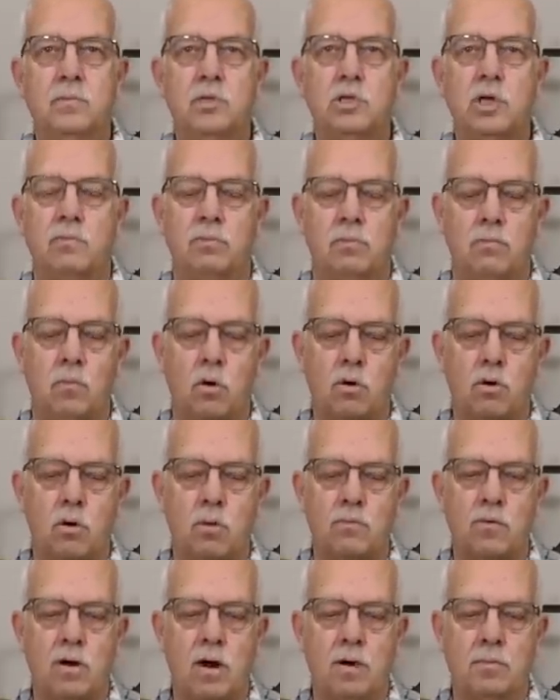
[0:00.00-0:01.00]
several more
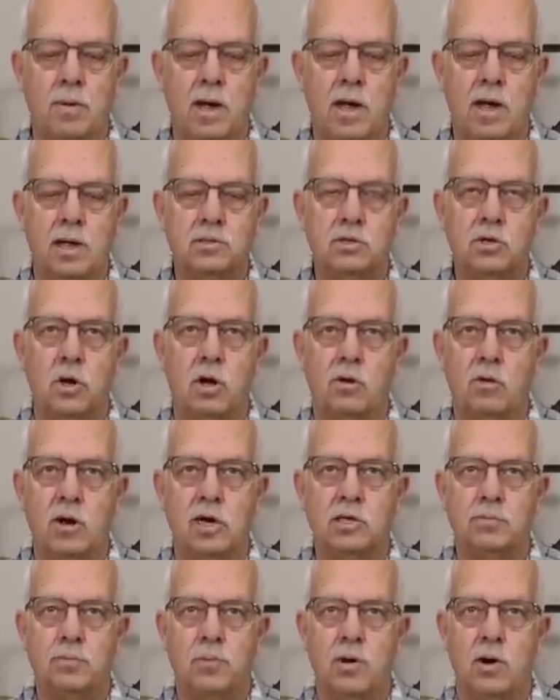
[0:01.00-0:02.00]
over on my
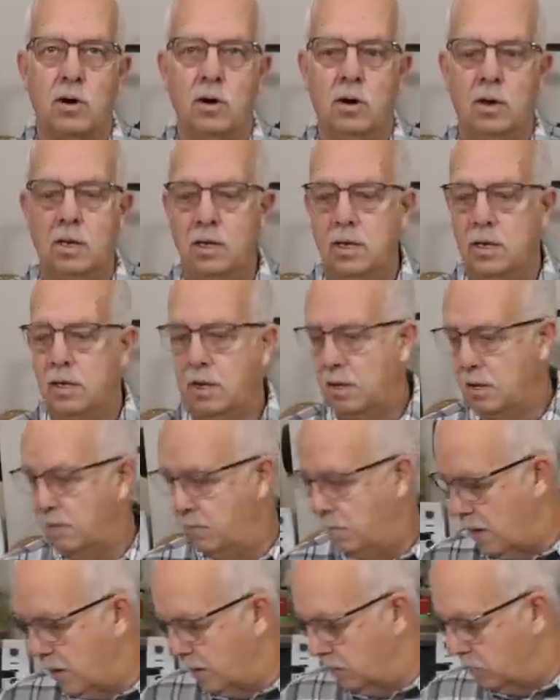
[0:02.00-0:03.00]
sawgrass printer,
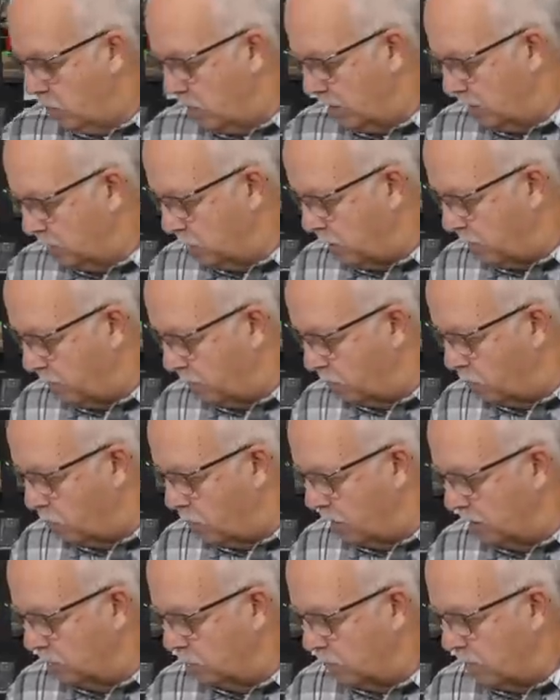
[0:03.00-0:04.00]
my
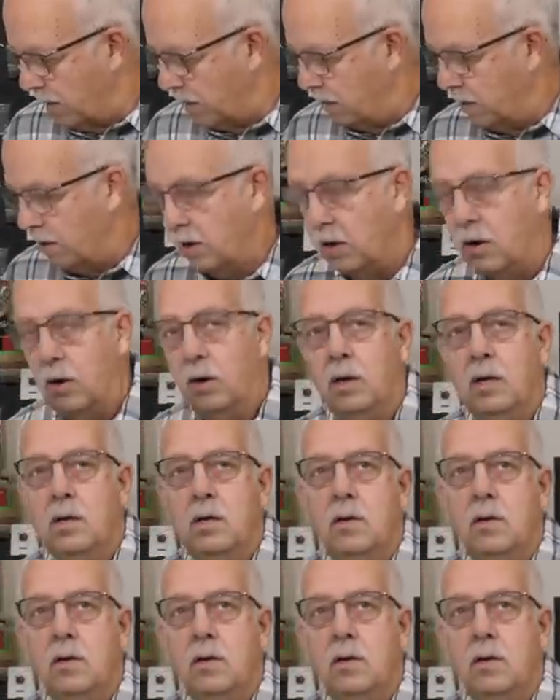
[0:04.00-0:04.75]
2720s right here.